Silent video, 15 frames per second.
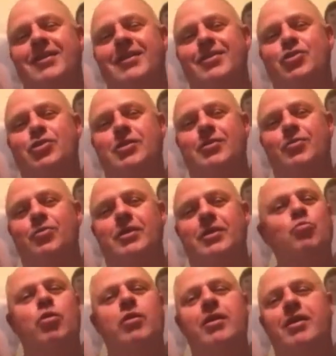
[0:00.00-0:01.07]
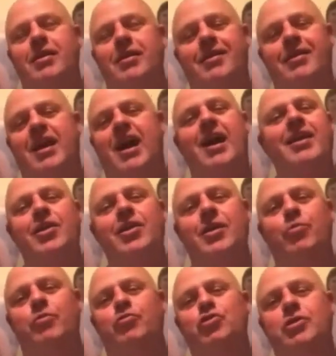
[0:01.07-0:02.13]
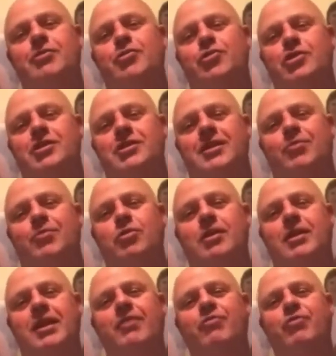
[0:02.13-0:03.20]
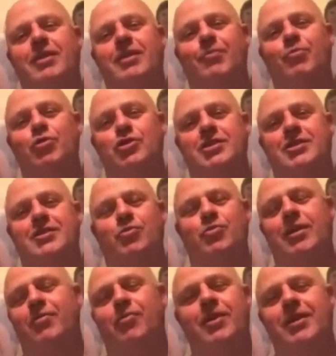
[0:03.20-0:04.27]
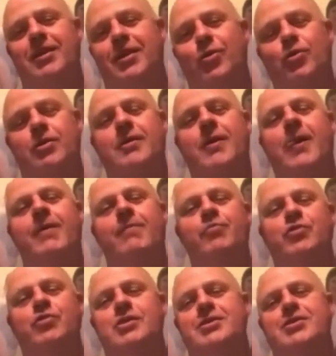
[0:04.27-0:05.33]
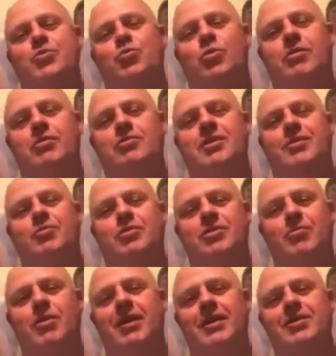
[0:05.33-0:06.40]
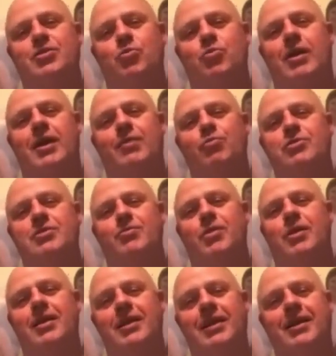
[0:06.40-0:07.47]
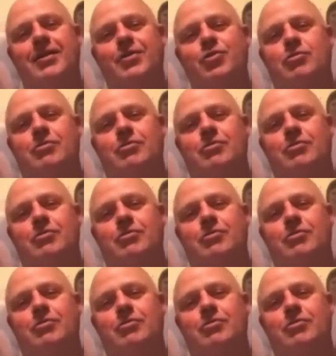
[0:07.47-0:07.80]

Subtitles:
she didn't want an odd number of children. She said, I want an even number. She said, we get ready to go to Disney World or something. Somebody has to ride with somebody else or